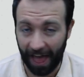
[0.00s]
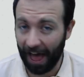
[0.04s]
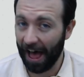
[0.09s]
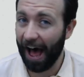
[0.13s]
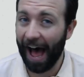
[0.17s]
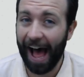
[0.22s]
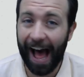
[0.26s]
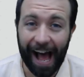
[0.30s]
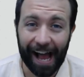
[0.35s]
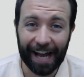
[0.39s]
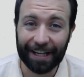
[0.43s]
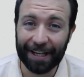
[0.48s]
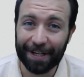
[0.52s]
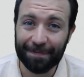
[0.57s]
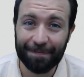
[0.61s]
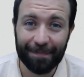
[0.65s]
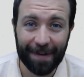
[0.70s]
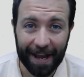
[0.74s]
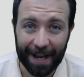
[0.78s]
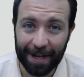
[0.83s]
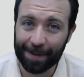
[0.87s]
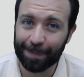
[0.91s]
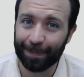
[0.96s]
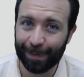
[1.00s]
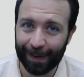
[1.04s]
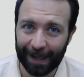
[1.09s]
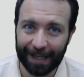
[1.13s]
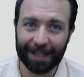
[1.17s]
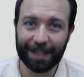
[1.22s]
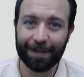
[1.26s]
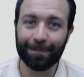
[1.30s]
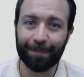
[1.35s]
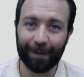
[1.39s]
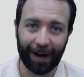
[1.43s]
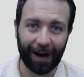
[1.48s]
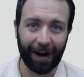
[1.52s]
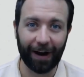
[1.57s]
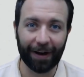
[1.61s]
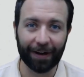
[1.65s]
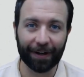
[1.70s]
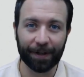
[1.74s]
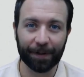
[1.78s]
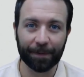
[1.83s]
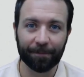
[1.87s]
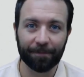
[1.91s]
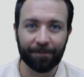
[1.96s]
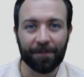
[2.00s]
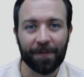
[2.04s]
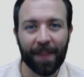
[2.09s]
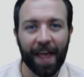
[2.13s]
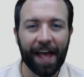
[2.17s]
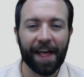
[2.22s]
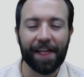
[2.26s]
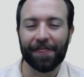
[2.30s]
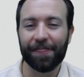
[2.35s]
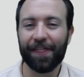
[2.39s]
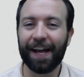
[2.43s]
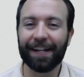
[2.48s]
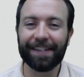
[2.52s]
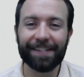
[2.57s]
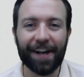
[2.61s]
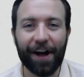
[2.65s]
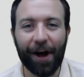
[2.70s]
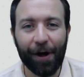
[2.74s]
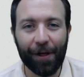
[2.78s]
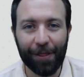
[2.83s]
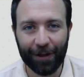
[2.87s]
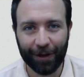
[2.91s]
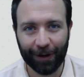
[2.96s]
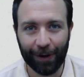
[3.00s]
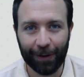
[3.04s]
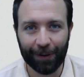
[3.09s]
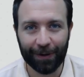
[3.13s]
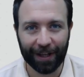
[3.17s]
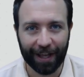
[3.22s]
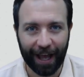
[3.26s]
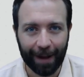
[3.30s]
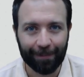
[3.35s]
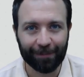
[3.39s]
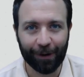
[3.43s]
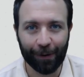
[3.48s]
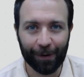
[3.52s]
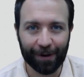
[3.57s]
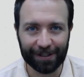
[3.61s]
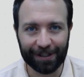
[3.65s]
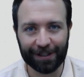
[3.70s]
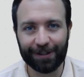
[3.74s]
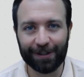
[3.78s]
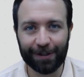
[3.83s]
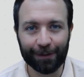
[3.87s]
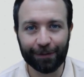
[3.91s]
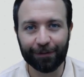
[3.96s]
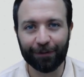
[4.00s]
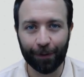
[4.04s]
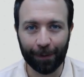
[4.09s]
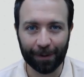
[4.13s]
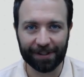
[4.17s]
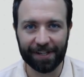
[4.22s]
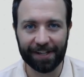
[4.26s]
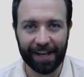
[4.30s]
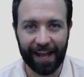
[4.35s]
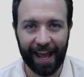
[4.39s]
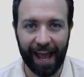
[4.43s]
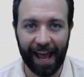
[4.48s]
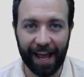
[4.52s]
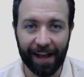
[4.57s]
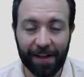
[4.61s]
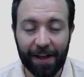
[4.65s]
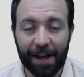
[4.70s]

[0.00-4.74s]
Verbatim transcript: I can make Buddy bark. That's all the coding I'm going to do for today.